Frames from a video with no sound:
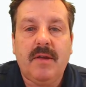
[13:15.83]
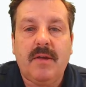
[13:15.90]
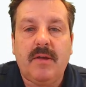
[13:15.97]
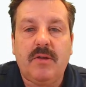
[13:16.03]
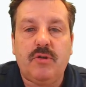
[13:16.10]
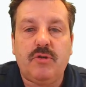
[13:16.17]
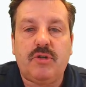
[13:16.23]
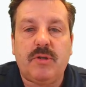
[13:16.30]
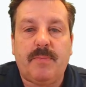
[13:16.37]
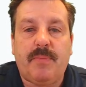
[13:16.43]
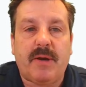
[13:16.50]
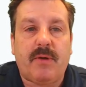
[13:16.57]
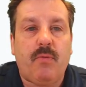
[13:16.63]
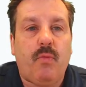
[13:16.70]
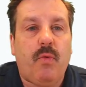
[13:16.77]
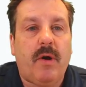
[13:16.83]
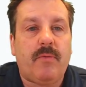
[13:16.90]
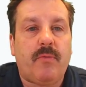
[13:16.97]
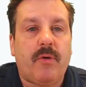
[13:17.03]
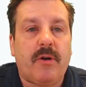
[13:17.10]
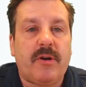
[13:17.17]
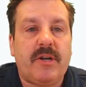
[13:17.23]
You should pick
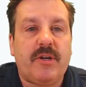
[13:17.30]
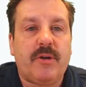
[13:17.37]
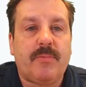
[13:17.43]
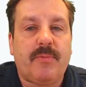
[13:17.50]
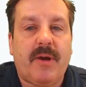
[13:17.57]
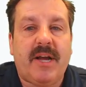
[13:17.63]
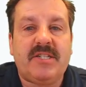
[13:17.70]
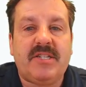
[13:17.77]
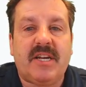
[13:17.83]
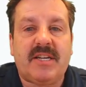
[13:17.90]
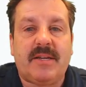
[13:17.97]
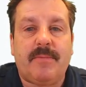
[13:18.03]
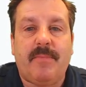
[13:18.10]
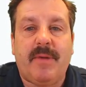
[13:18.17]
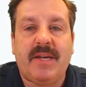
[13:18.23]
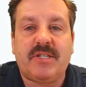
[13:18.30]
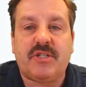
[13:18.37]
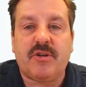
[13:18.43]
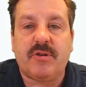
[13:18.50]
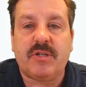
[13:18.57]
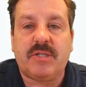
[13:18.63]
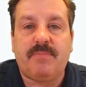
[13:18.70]
one word in your project and make
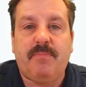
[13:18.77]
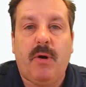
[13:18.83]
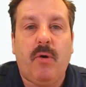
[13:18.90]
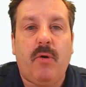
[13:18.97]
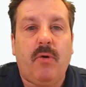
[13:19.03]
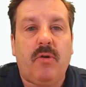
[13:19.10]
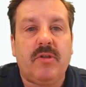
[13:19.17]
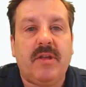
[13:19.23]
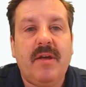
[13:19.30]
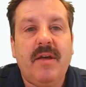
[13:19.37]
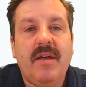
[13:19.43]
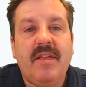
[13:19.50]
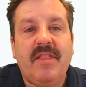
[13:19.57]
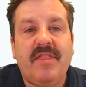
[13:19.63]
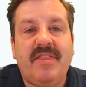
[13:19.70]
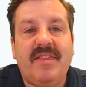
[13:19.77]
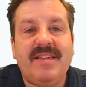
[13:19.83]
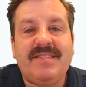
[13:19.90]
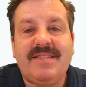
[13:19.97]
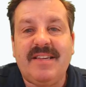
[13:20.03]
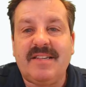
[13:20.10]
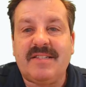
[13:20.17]
sure it's bold.
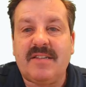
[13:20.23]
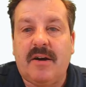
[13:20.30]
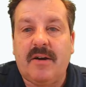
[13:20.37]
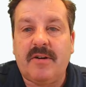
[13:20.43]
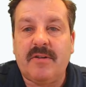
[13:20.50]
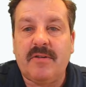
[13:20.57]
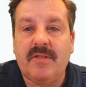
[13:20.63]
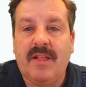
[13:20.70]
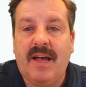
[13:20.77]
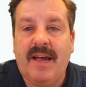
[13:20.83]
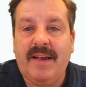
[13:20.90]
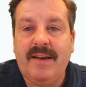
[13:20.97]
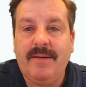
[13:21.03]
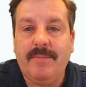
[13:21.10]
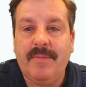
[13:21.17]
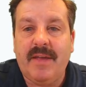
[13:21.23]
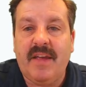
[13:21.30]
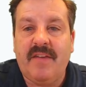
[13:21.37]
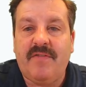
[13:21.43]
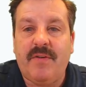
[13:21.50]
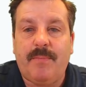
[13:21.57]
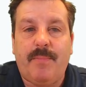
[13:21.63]
This is underlined.
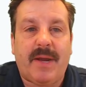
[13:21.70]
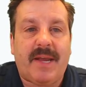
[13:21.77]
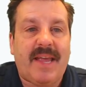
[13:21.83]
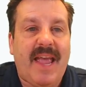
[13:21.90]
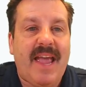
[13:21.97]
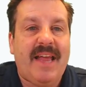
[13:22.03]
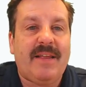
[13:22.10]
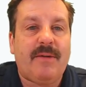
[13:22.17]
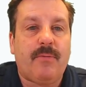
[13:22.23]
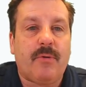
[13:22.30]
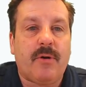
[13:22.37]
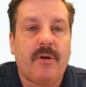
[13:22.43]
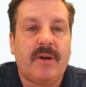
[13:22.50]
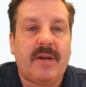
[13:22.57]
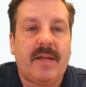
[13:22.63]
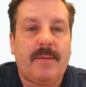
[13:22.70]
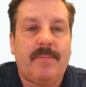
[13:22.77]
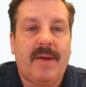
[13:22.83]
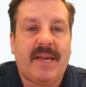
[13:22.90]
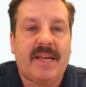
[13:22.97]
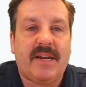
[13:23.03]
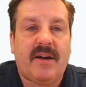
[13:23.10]
If you pick any word and
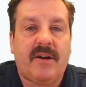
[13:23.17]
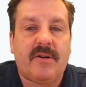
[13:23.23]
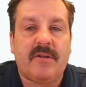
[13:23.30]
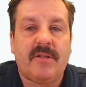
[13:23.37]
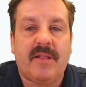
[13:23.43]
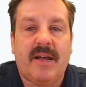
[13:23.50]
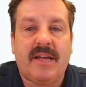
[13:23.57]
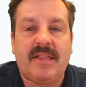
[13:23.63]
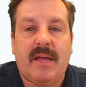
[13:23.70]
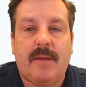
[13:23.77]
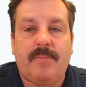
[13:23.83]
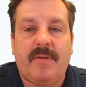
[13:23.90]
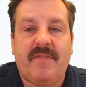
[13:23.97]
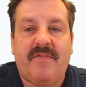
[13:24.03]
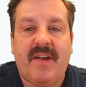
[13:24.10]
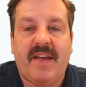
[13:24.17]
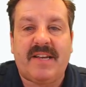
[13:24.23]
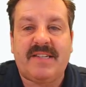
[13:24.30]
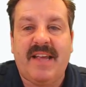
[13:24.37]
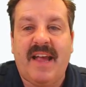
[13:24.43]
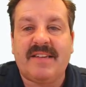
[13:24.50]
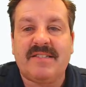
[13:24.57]
make it underlined, that'd be
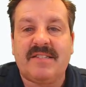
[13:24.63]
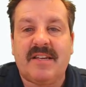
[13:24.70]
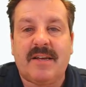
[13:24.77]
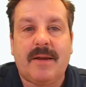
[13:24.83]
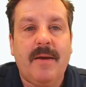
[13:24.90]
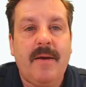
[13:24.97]
fantastic.